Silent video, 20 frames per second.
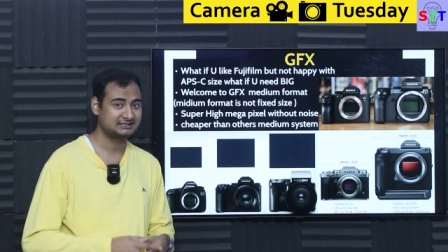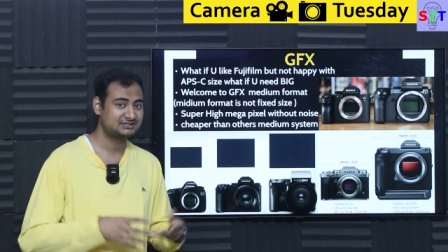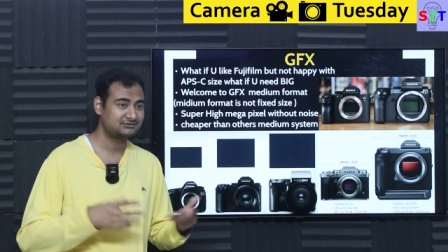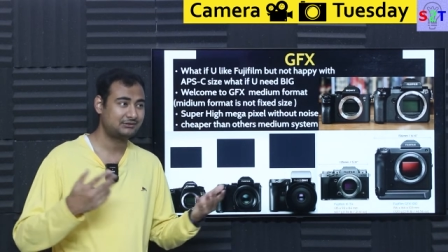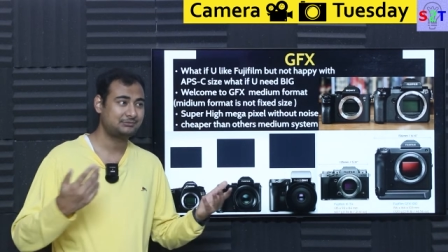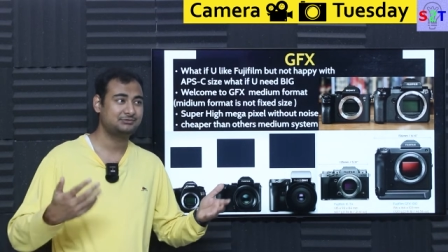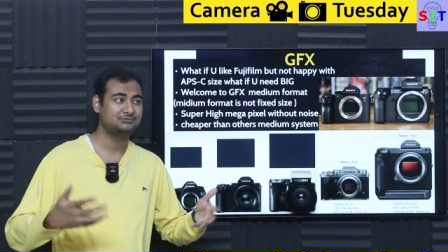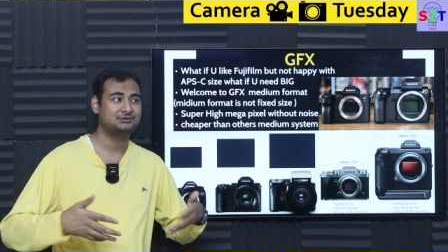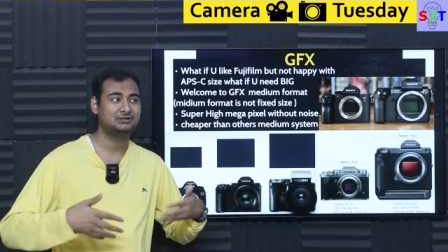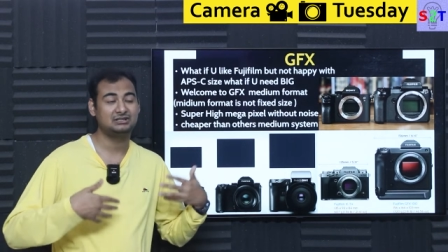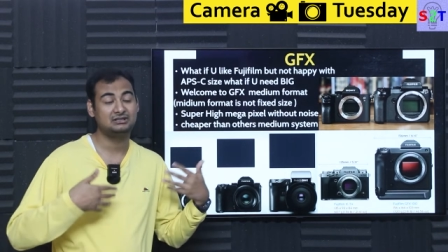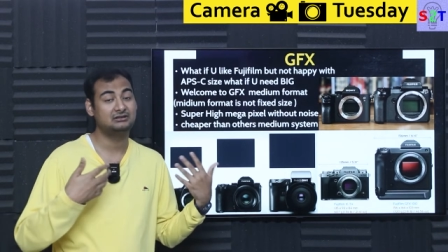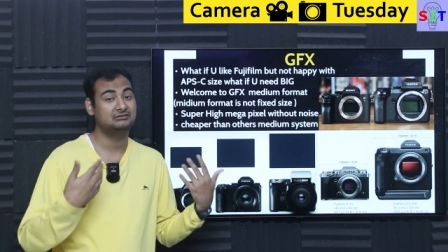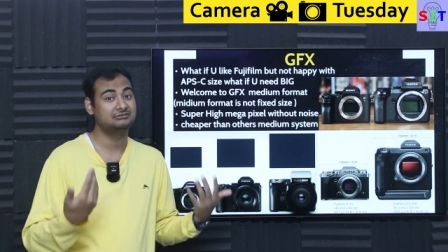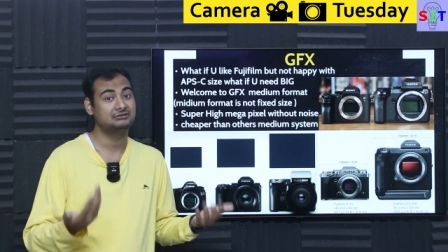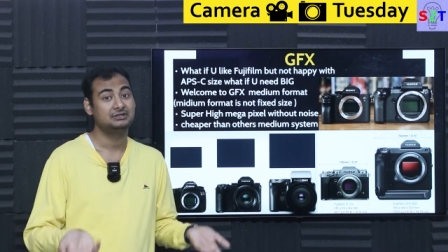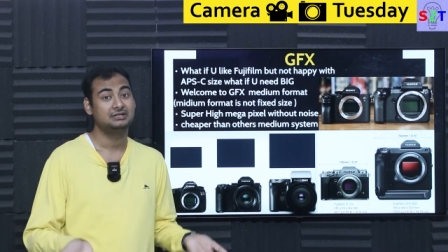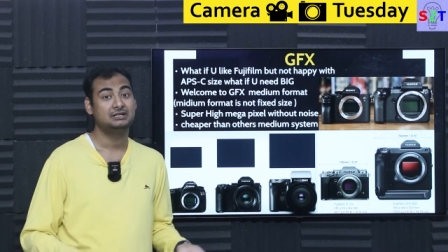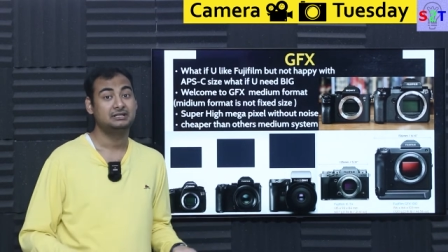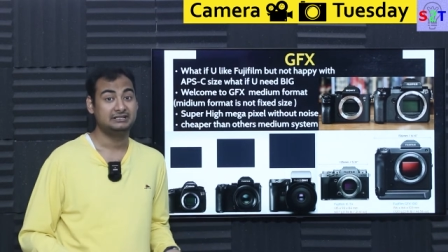That's why people
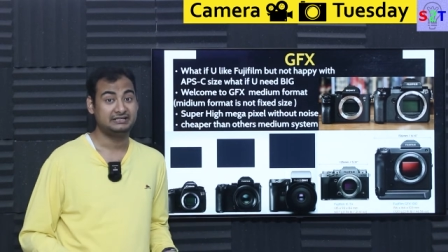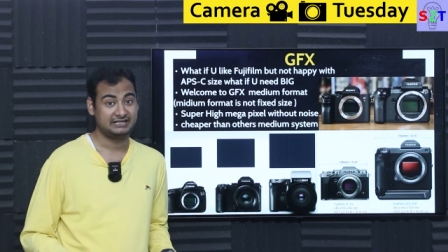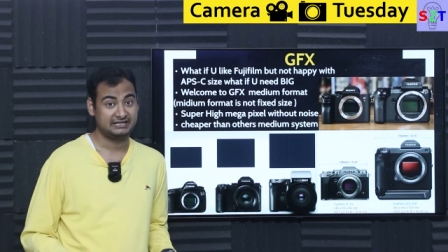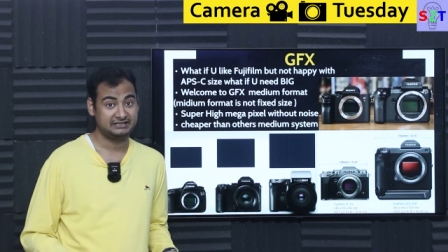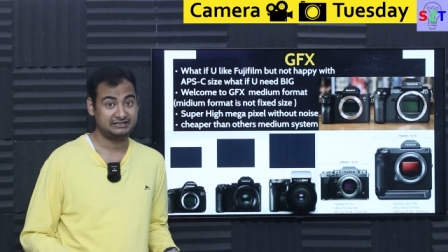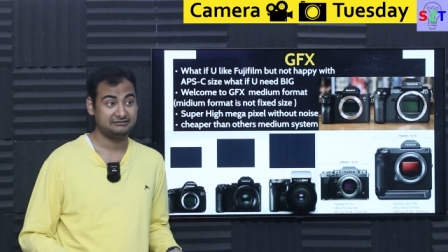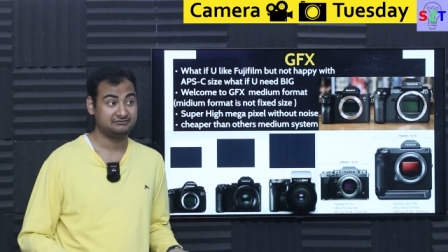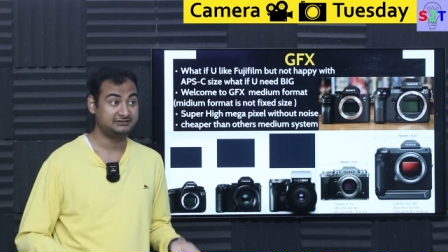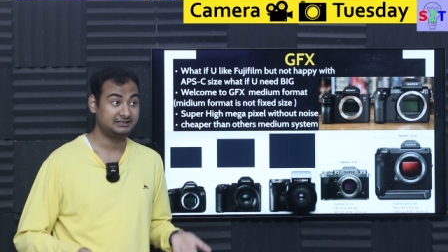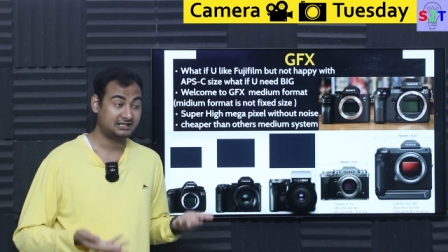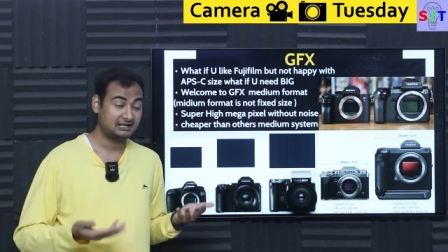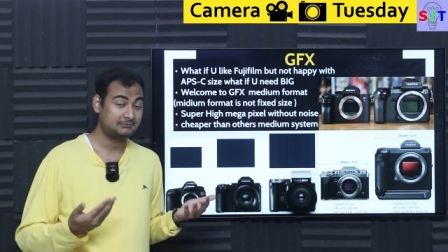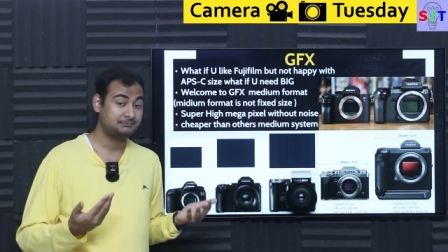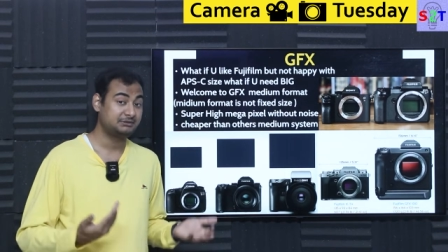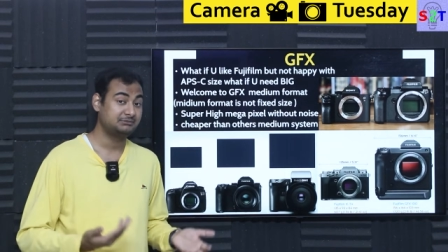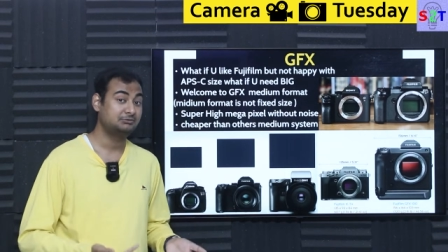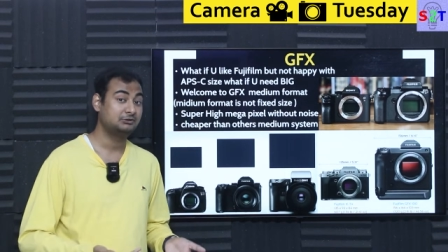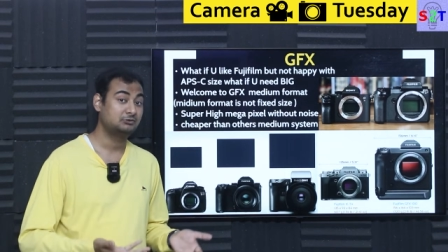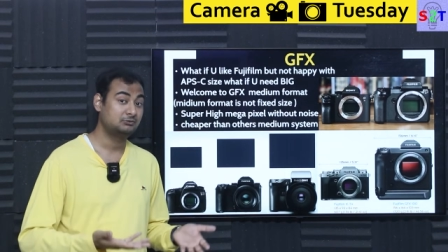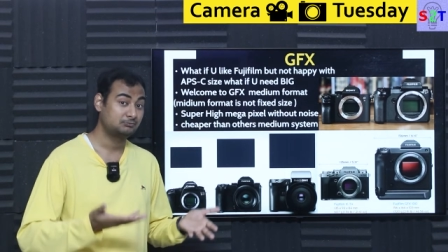love negative. There are
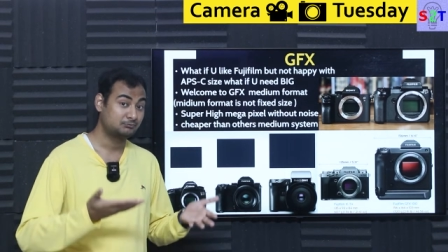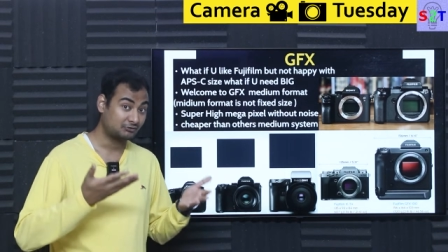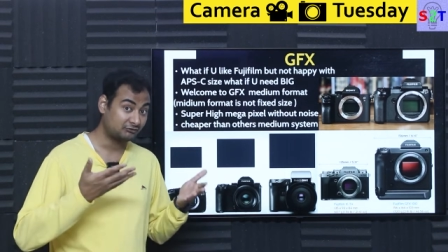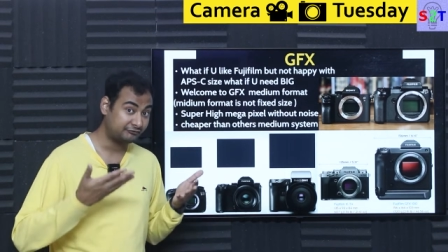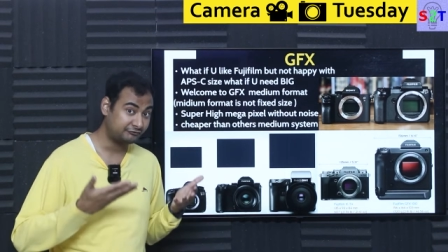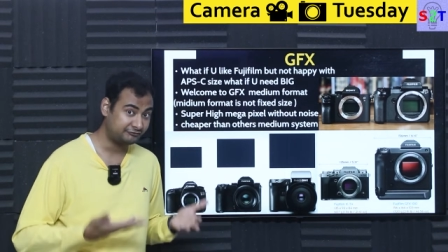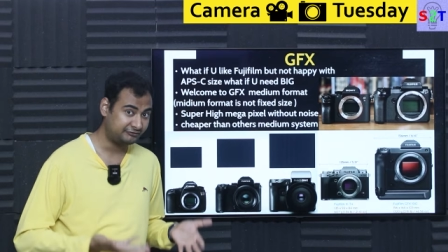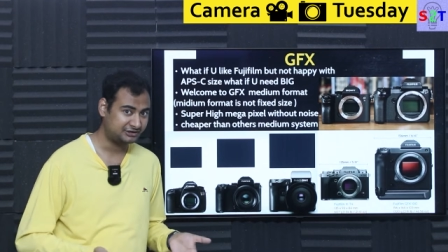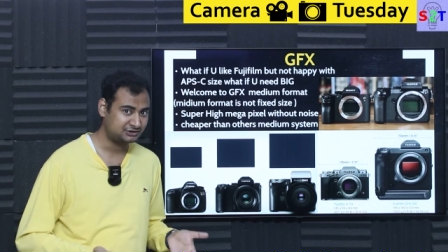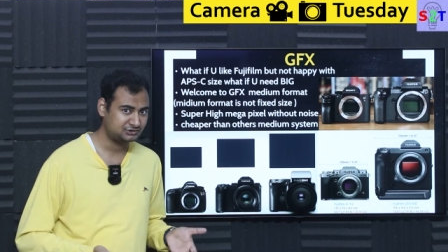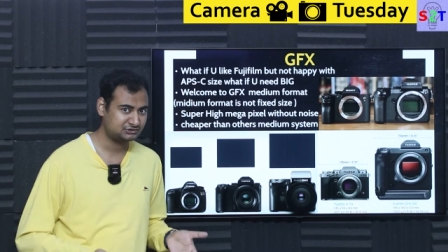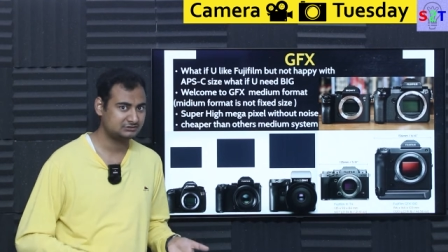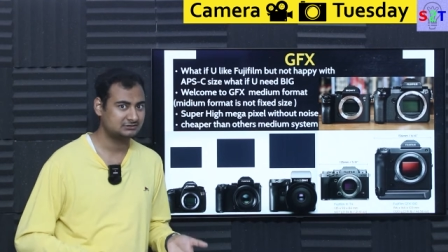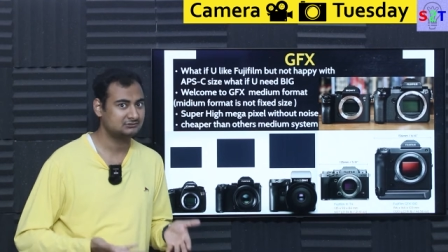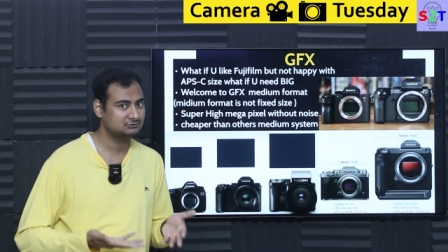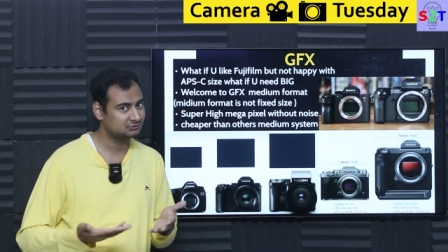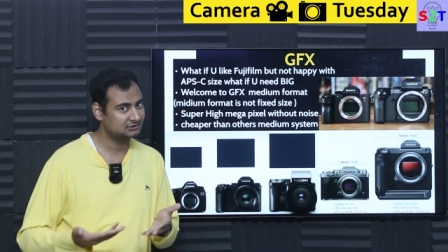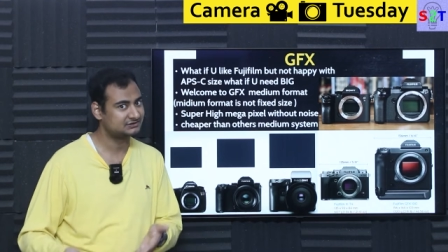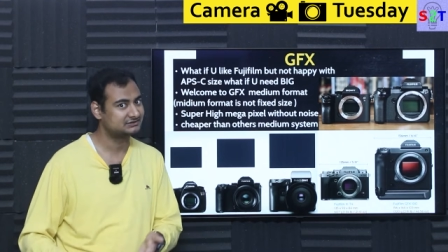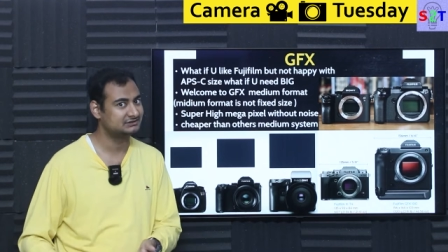people
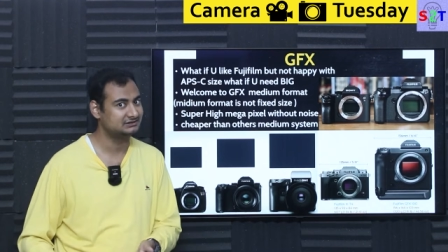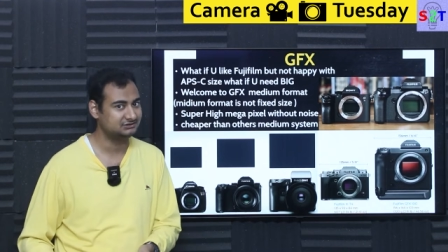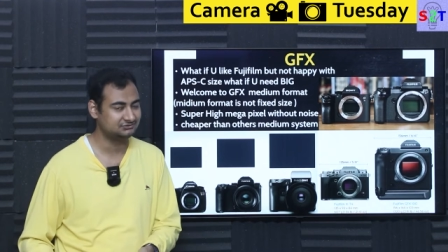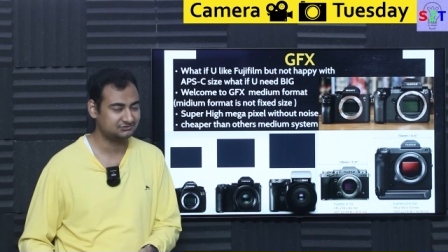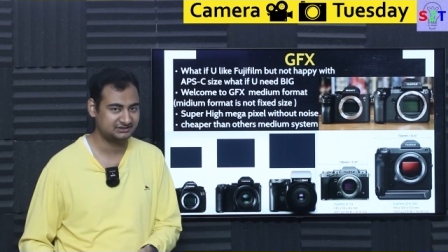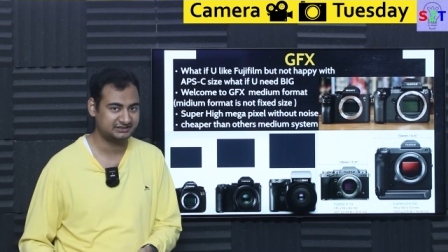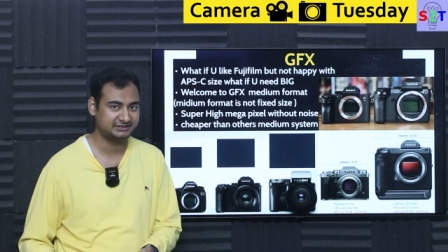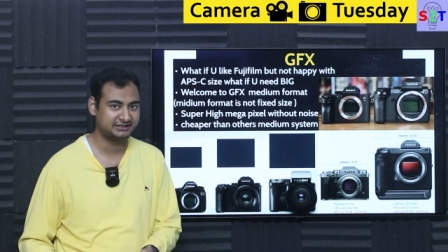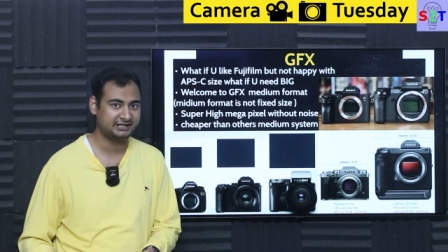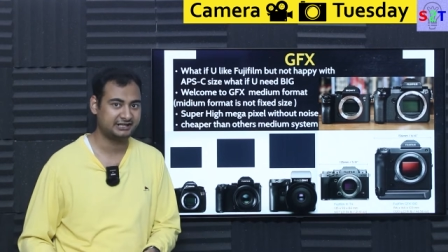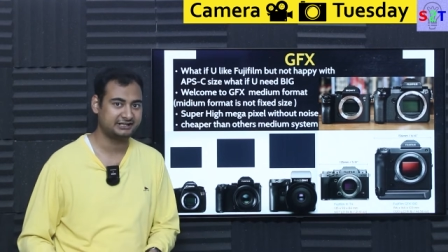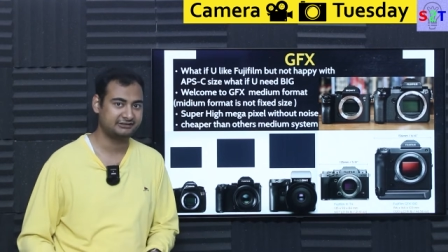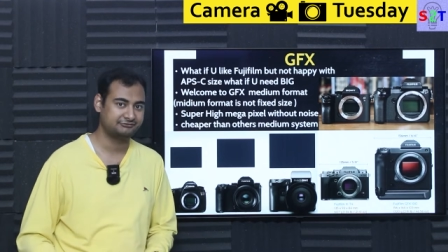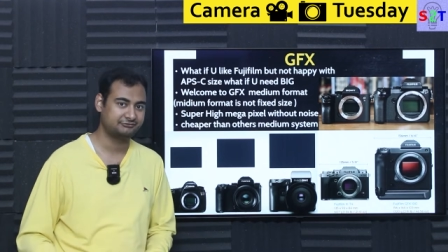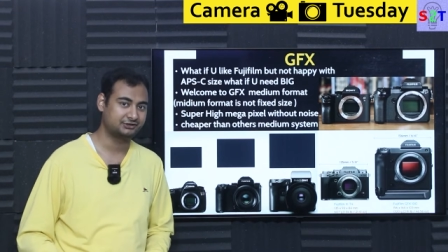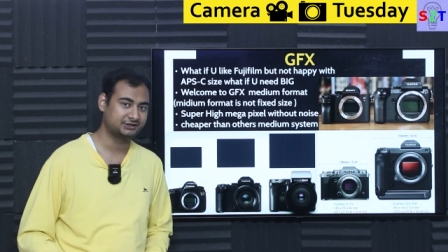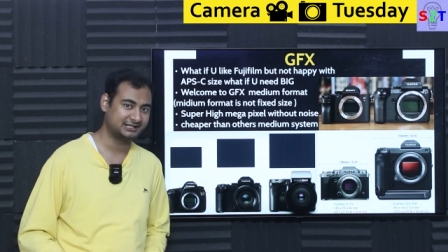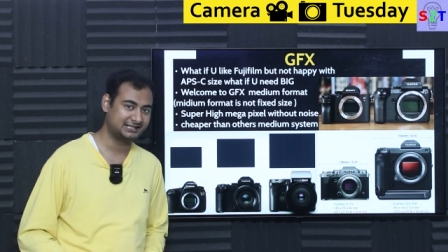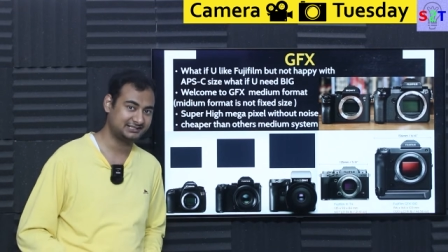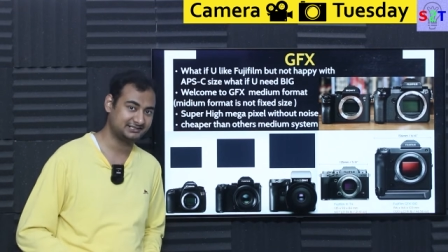professional who are still using negative
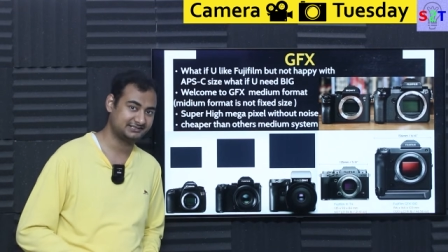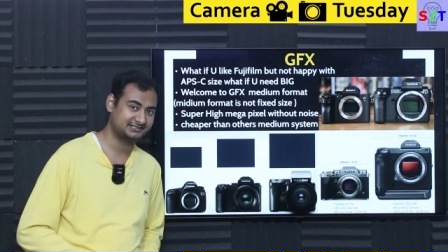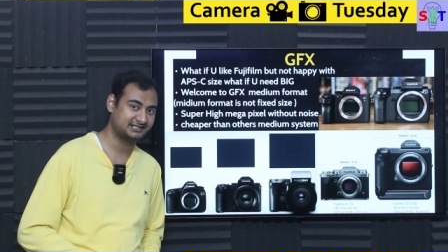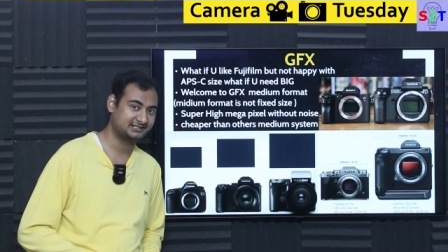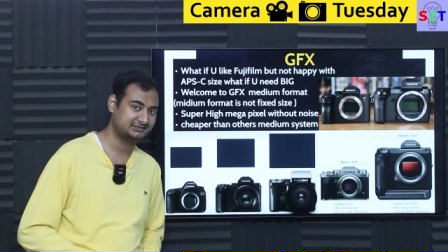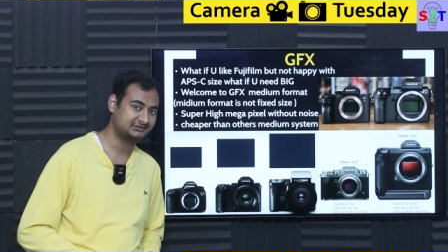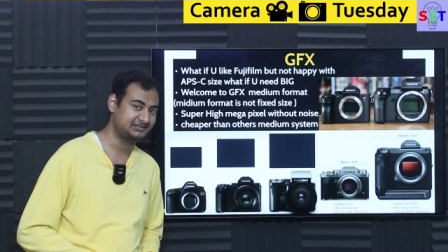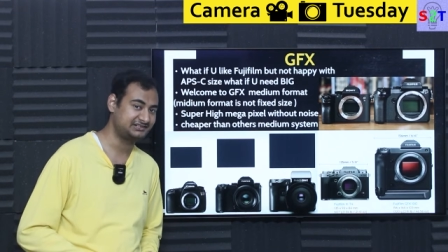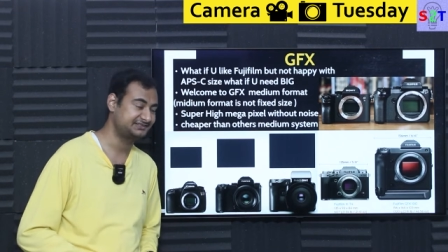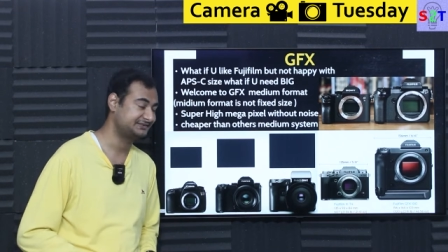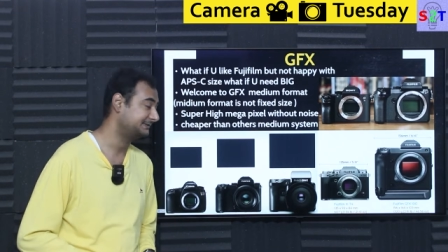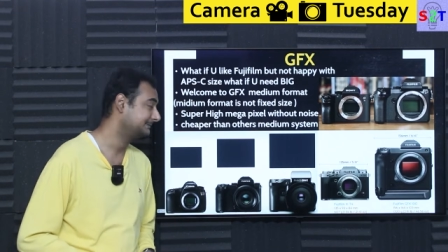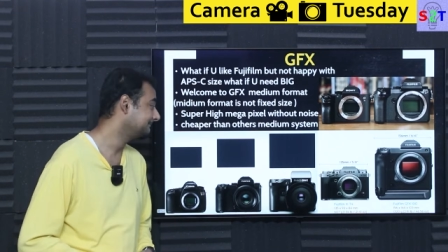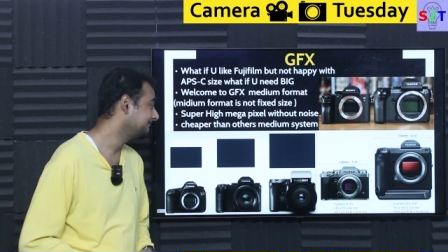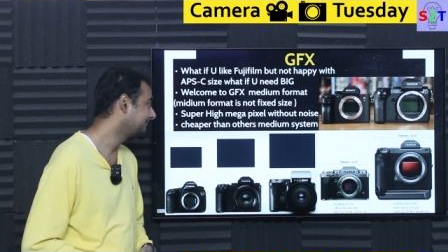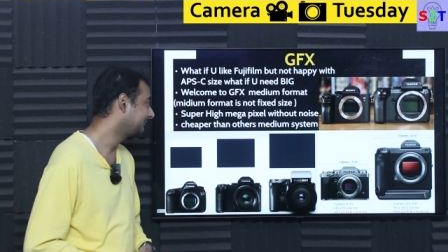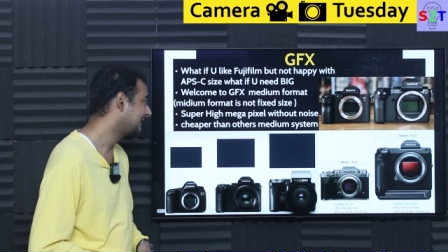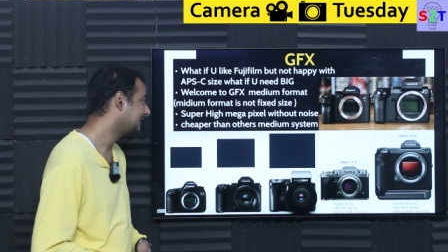for that exact reason.